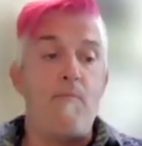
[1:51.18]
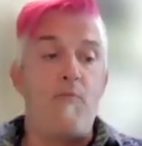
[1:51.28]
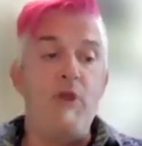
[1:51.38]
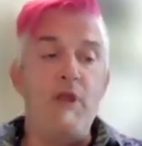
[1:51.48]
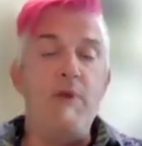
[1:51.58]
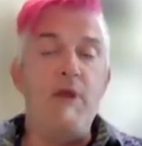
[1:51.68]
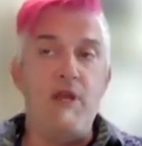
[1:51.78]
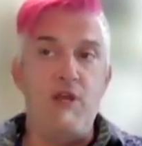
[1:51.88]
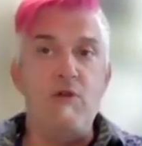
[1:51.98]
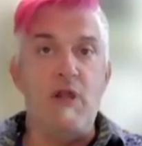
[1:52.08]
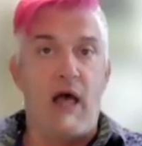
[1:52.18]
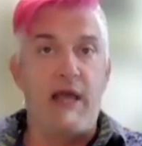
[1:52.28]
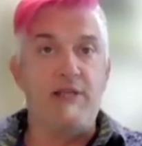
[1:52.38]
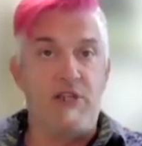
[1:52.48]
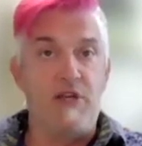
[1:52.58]
really being
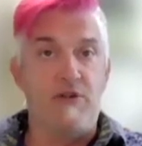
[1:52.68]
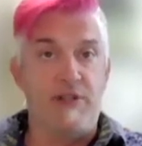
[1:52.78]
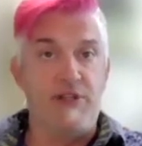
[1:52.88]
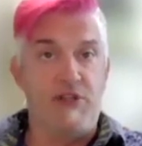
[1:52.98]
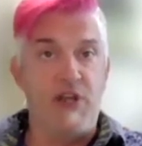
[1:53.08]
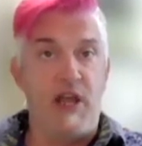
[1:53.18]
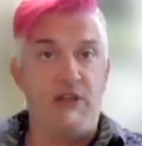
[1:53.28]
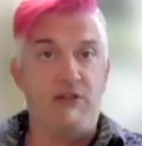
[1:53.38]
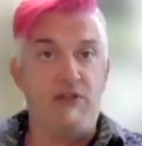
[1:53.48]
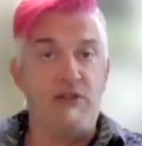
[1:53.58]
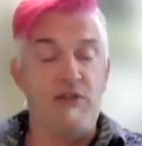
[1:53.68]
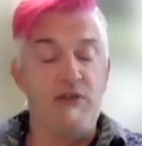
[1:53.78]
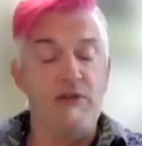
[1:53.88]
utilized here in the States.